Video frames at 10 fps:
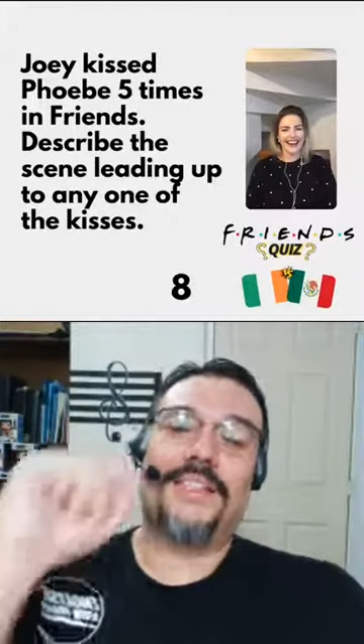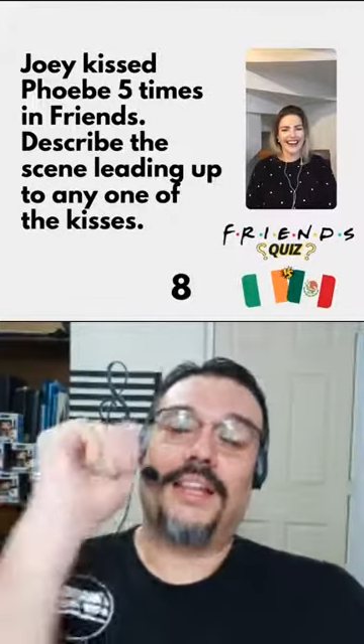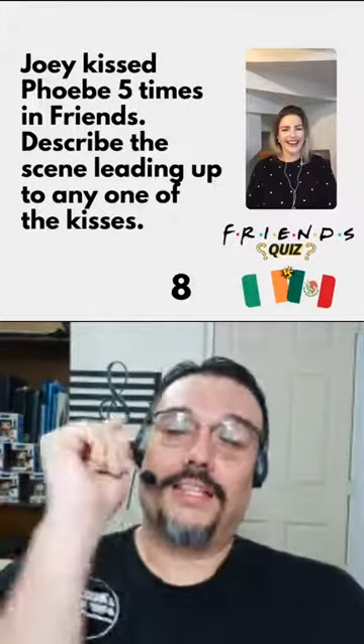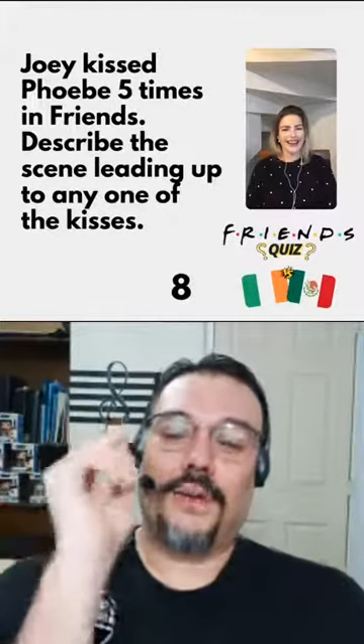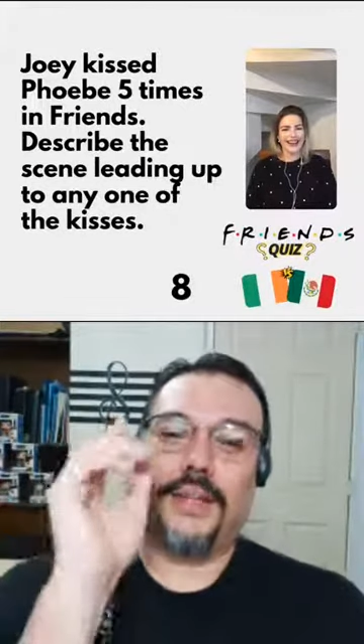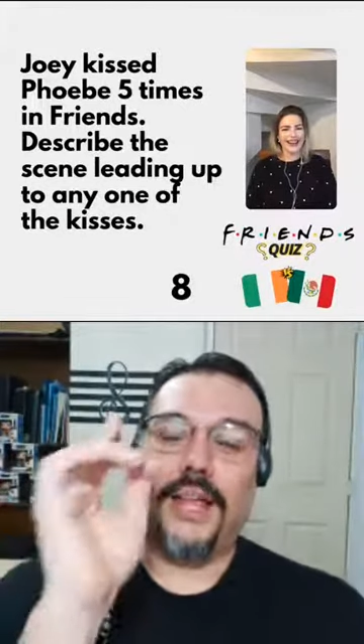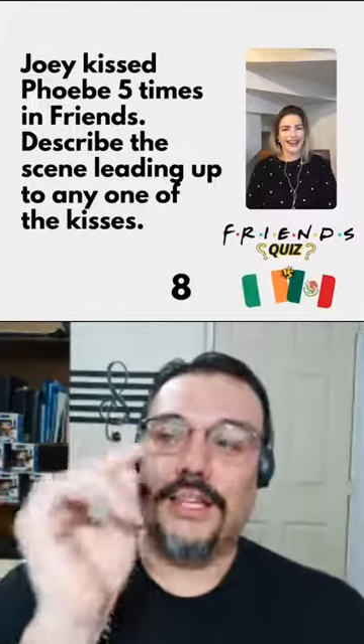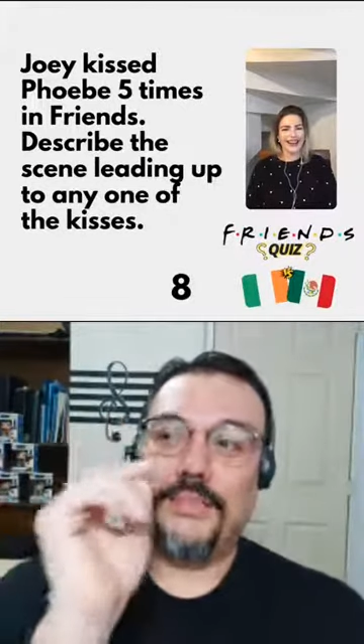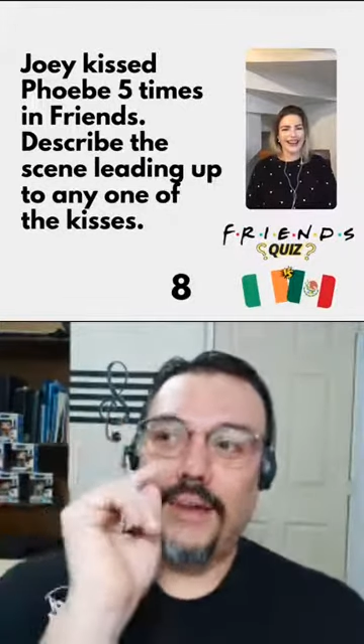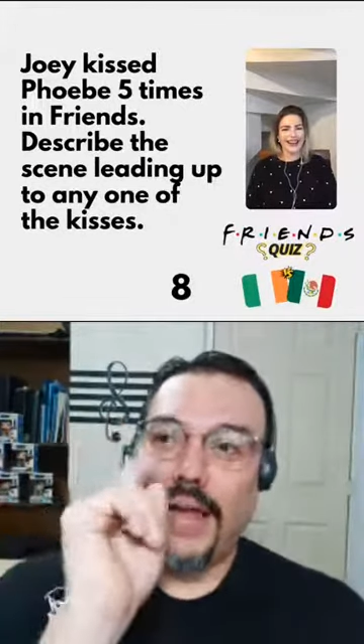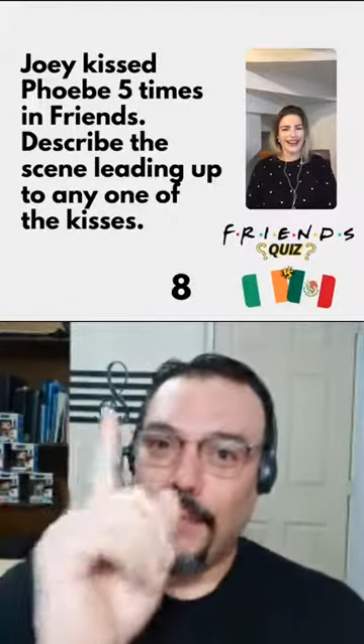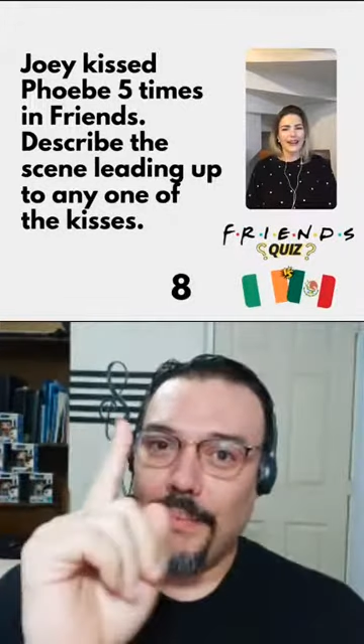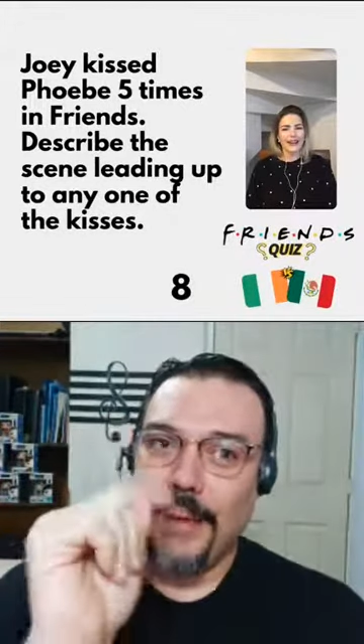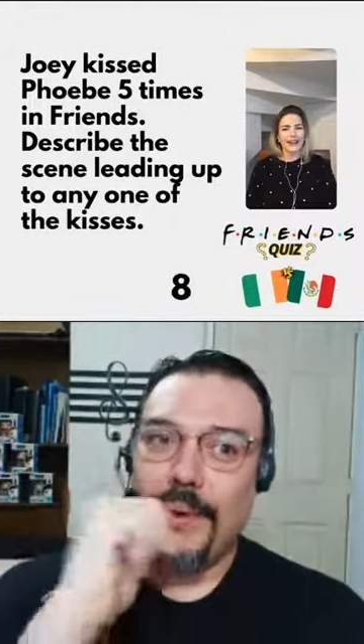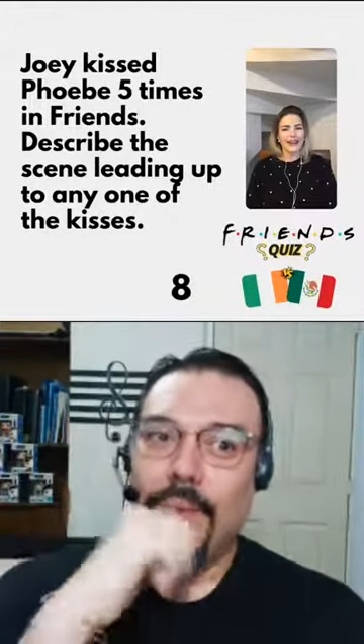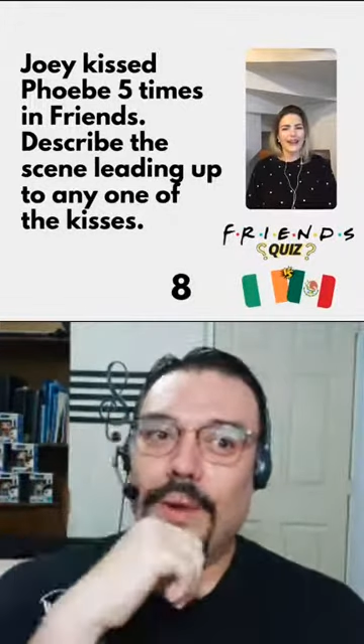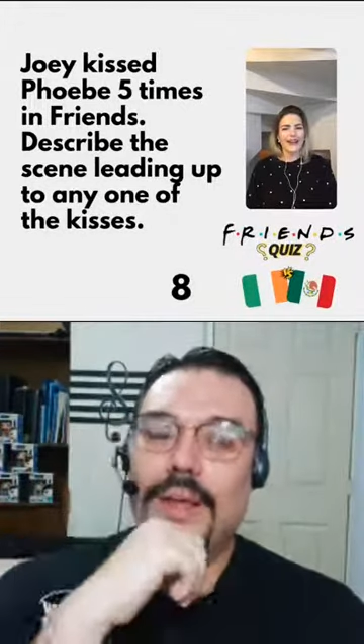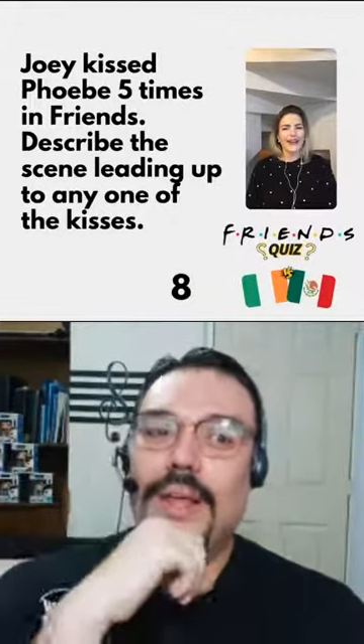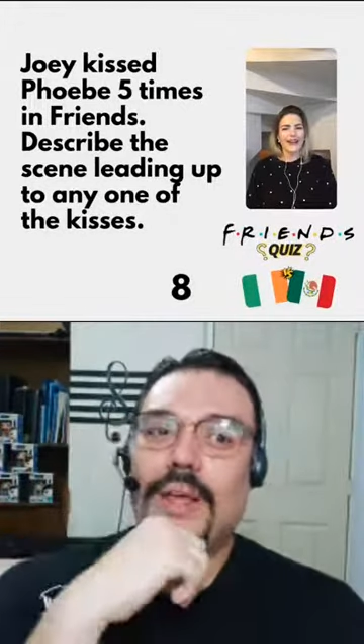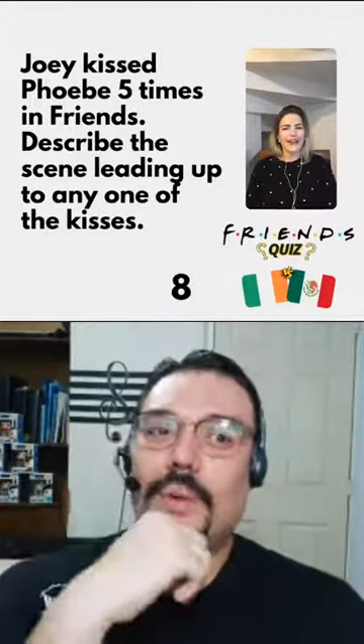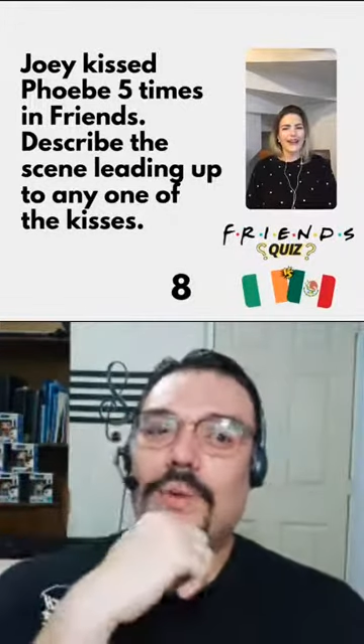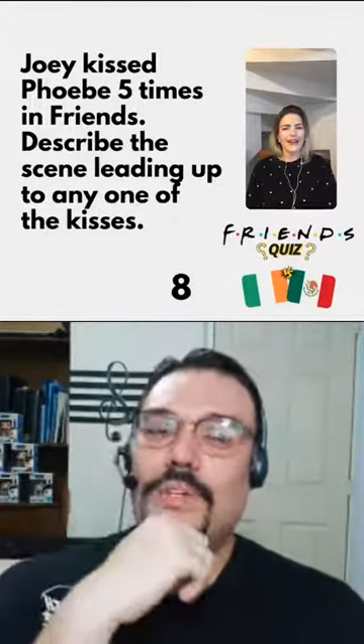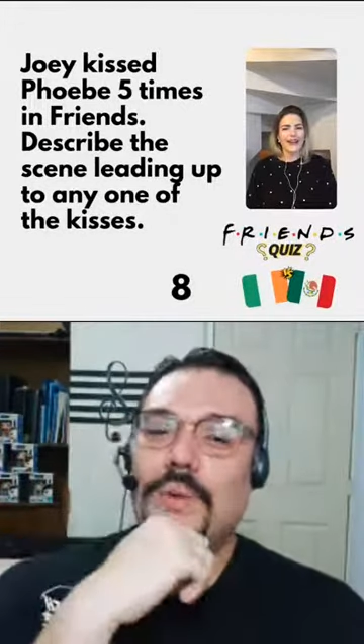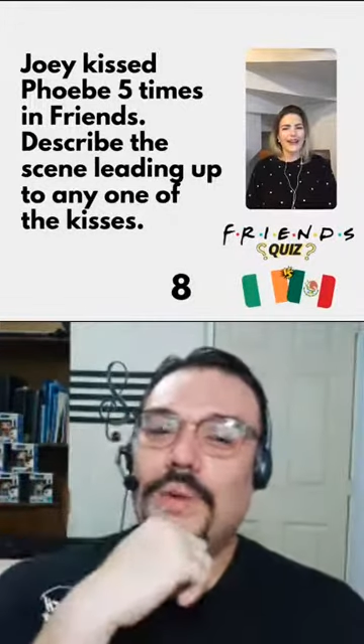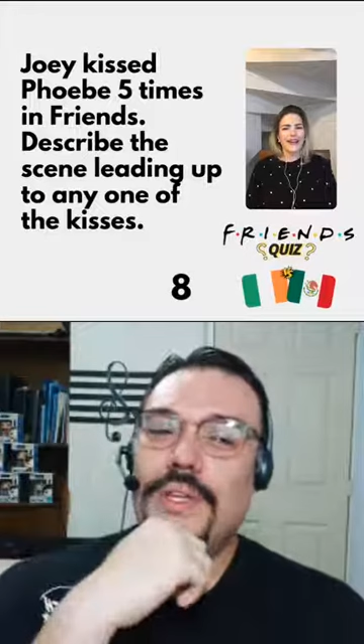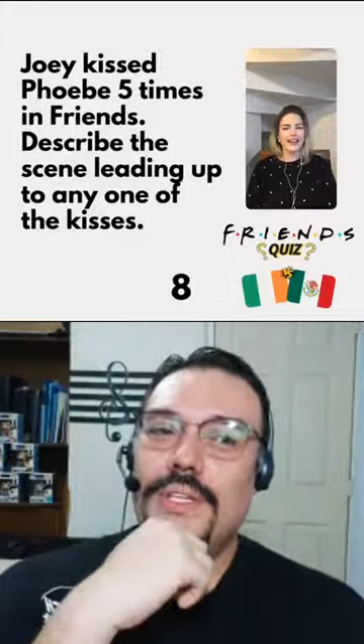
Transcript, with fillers: Sorry, lost. But I remember one when she was